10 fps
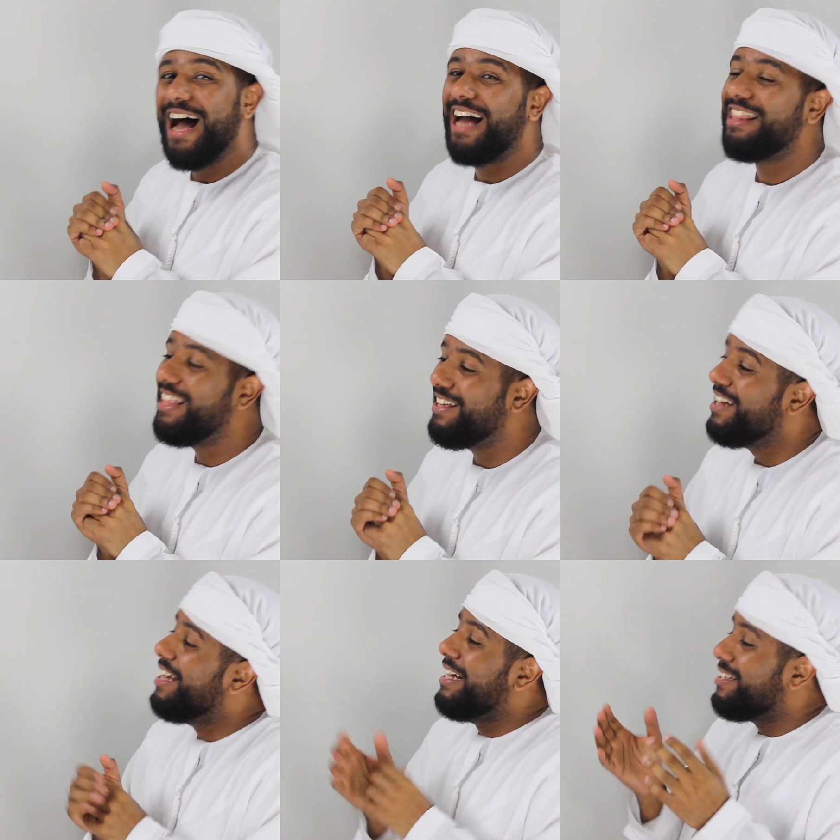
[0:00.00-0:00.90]
I think
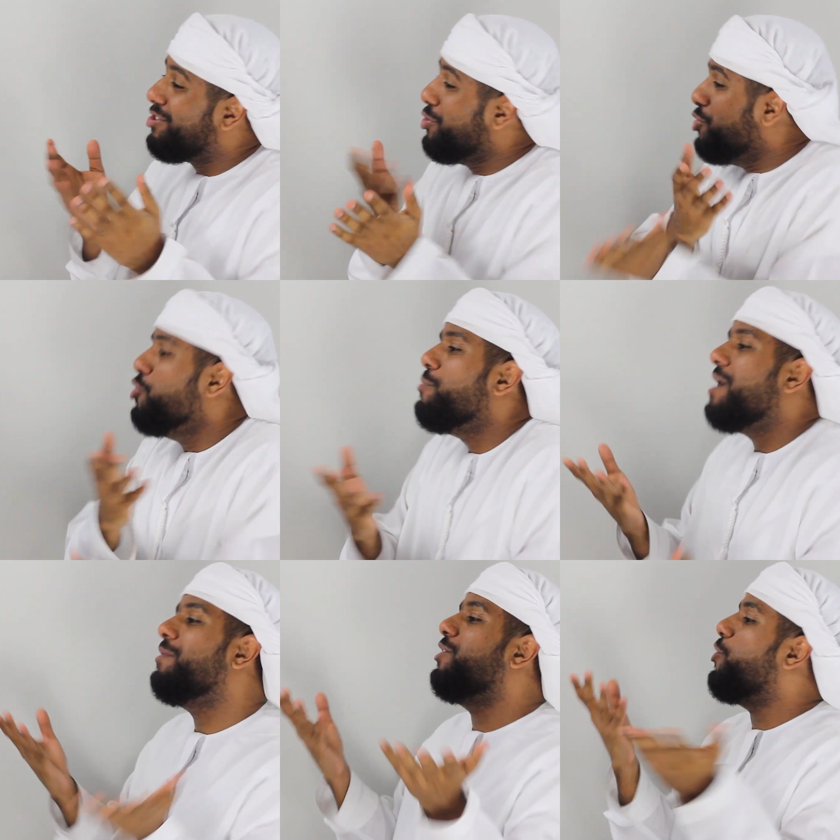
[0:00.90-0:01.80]
to you,
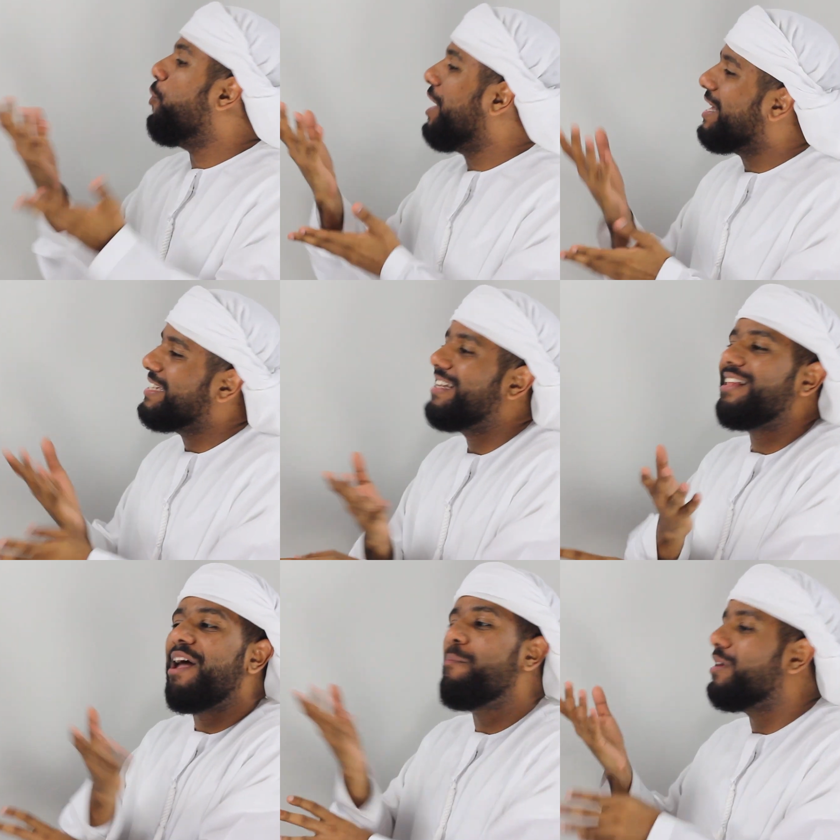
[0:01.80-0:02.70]
maybe a week is
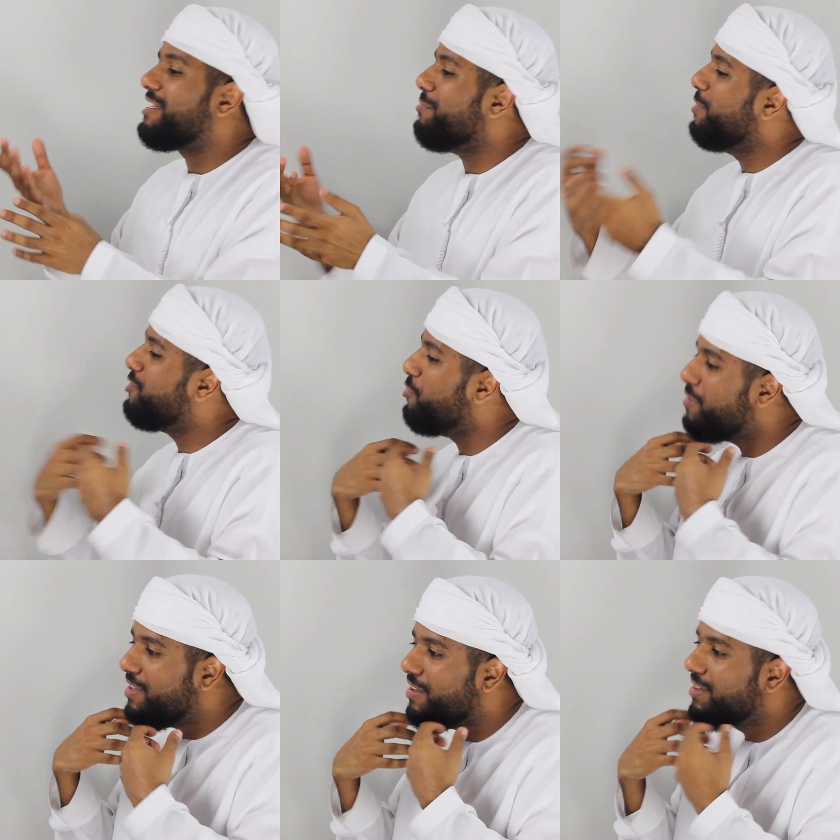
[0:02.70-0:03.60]
not that much, but to
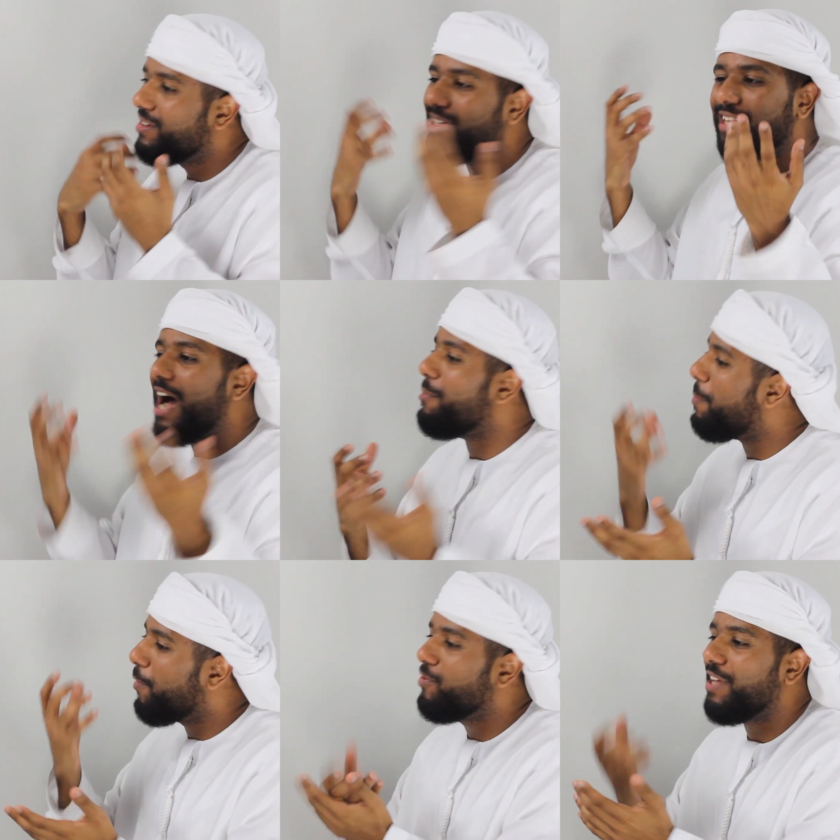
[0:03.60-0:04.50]
me, because I'm
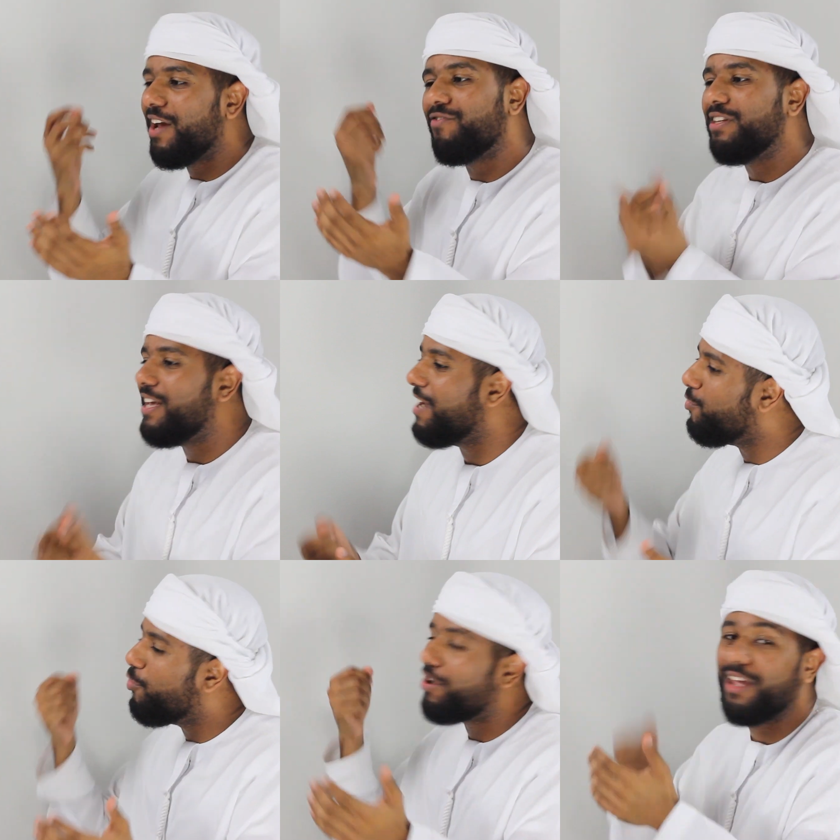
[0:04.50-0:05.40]
uploading every day
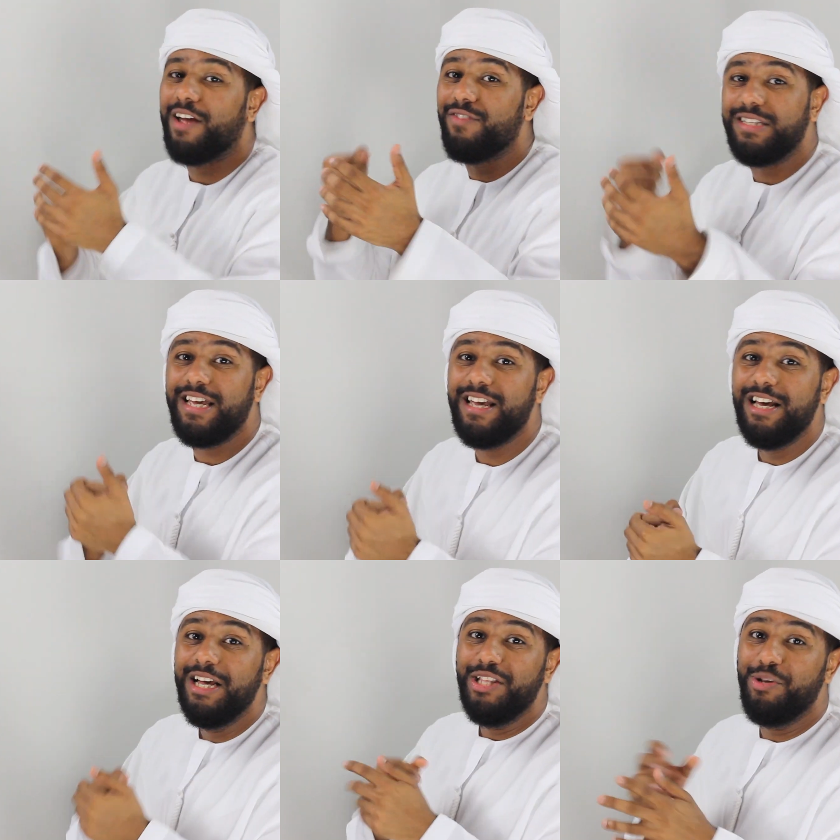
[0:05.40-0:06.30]
and working every day,
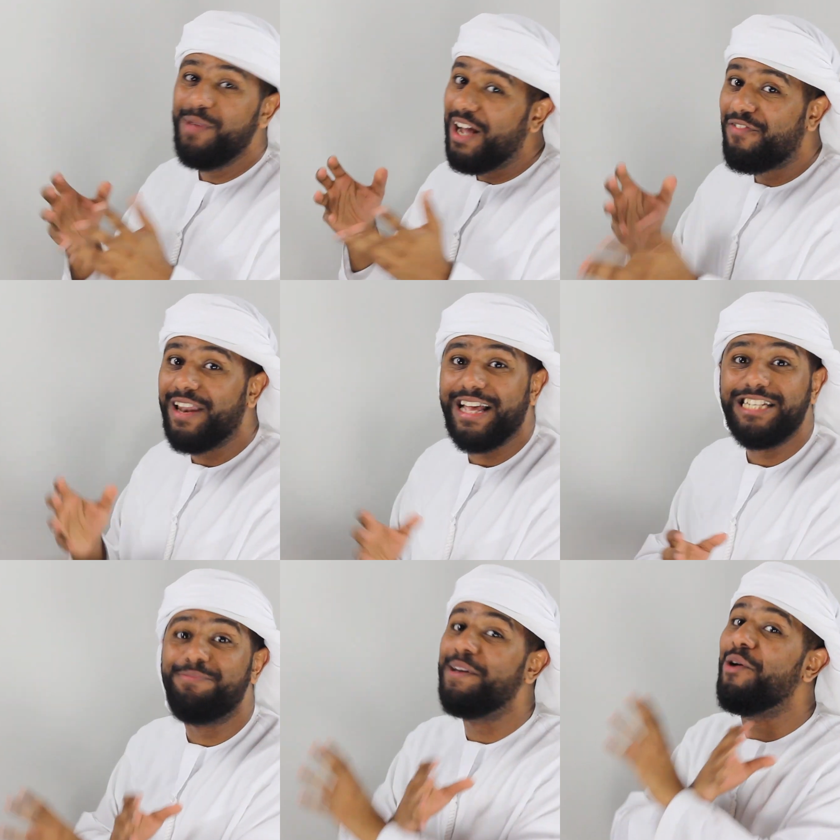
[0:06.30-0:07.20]
to me, I feel like
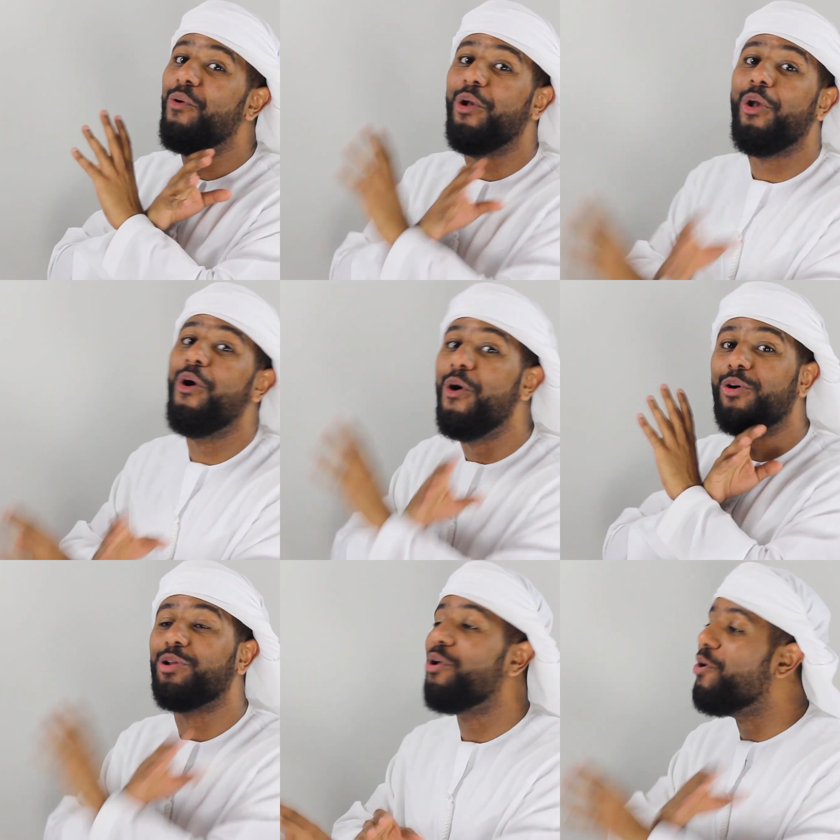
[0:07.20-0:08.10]
it's been a
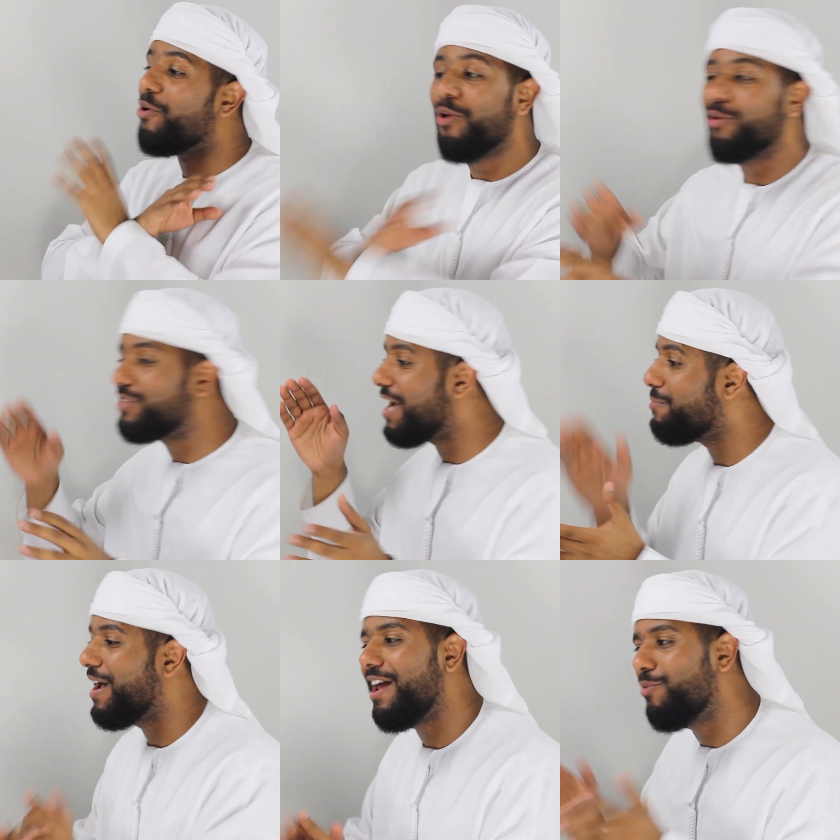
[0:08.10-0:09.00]
long
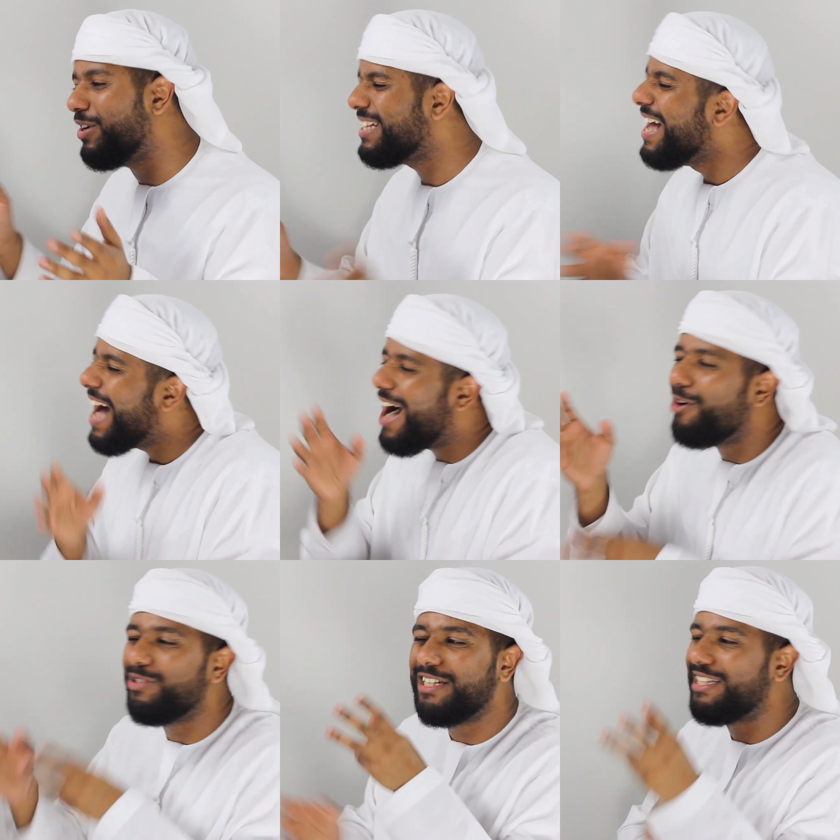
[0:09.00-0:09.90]
time. But anyways,
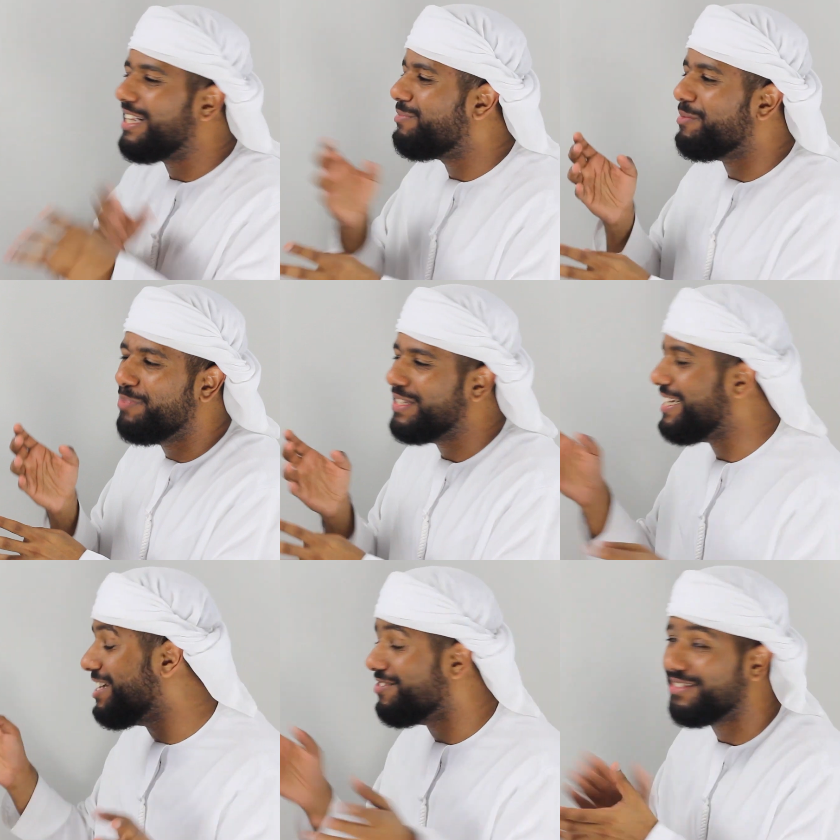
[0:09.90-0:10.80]
I was just a little bit busy
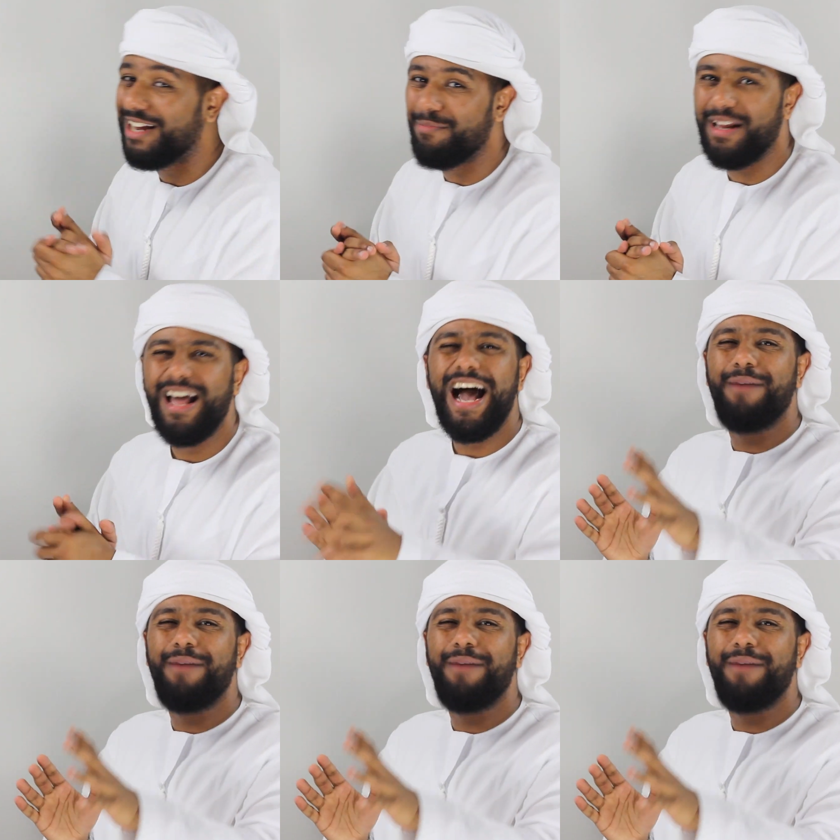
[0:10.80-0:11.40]
here and there, man.